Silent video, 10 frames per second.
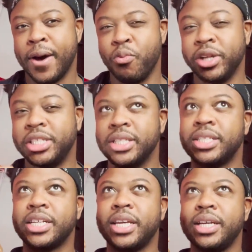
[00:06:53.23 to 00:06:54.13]
which is
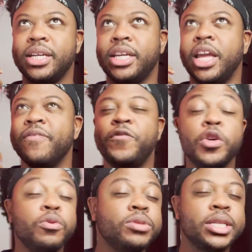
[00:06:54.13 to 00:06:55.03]

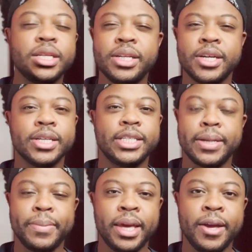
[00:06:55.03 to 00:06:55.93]
confusing to
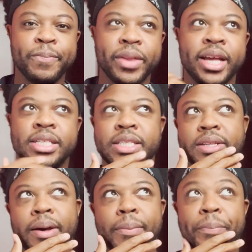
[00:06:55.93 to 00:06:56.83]
me. It's
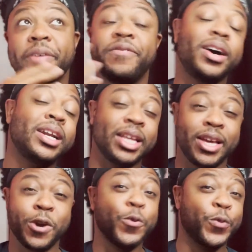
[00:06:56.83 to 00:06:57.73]

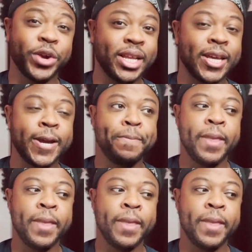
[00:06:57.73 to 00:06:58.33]
befuddling, really,